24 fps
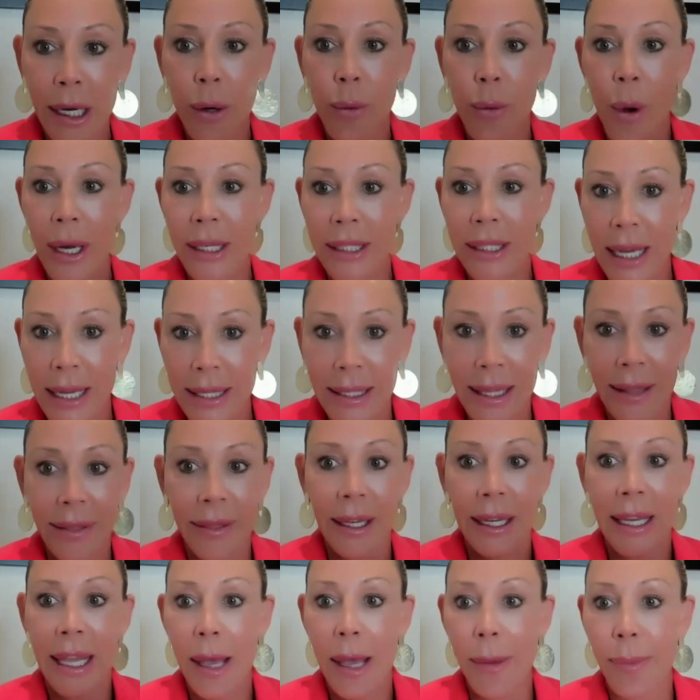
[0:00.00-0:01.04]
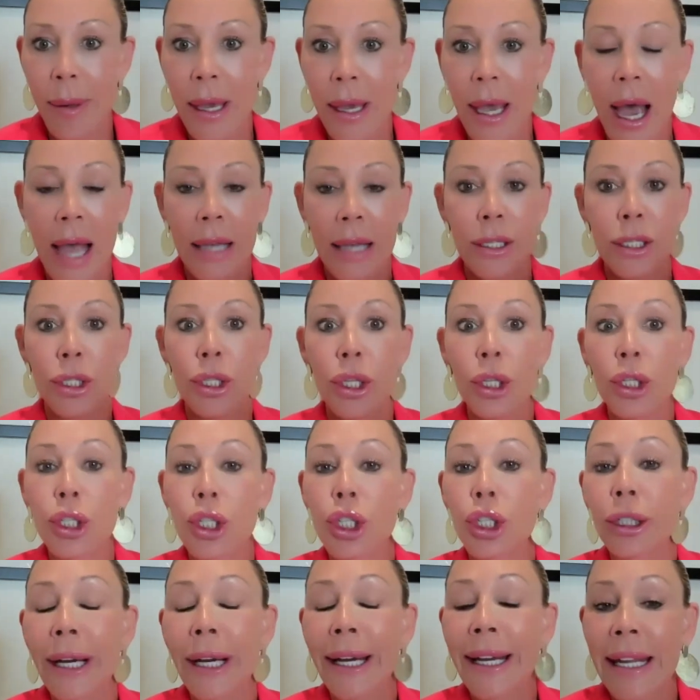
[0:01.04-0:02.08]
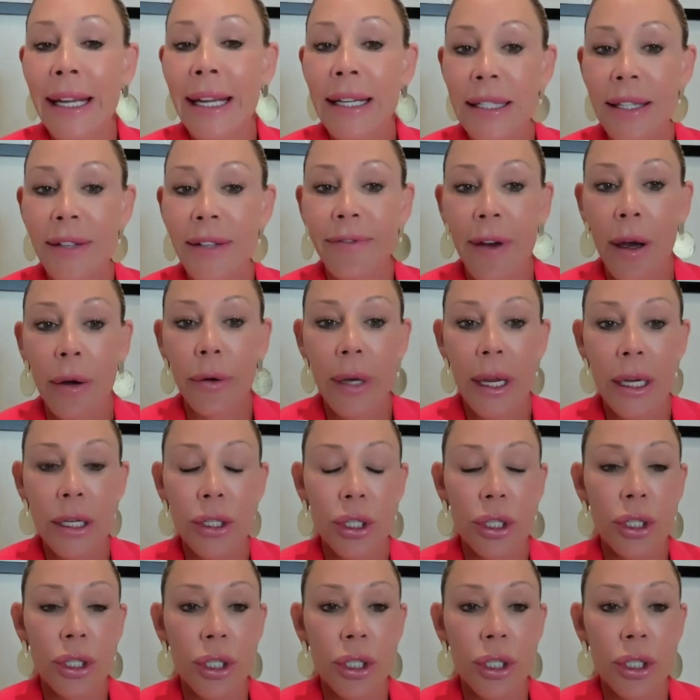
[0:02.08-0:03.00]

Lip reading: what doesn't, the KPIs, the training is the foundation.